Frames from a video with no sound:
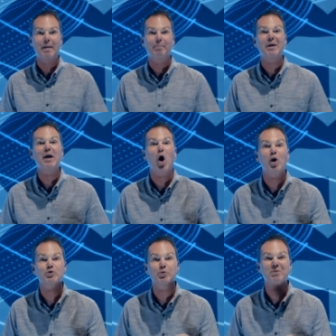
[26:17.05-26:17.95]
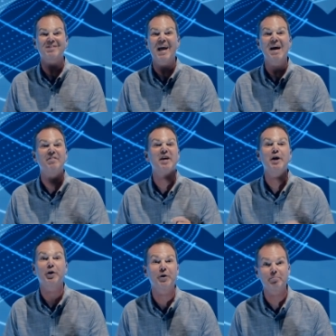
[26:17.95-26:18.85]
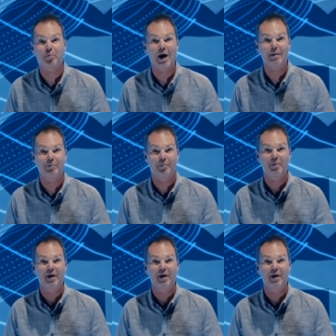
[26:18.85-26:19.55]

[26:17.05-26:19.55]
but he also must have a hearing problem."